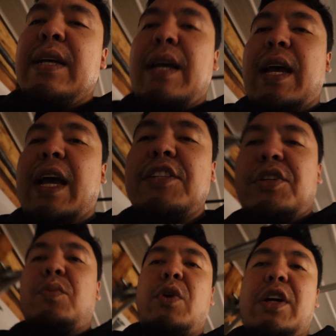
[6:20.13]
as you
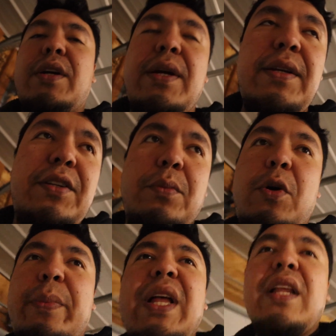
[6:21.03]
work your
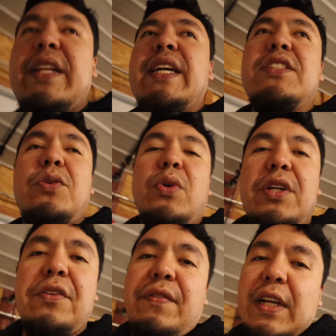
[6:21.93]
mobility, as you work
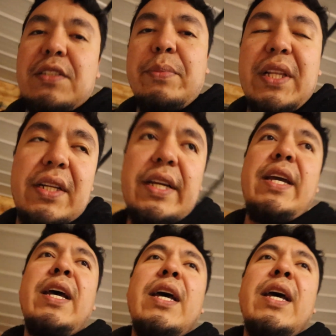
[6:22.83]
your flexibility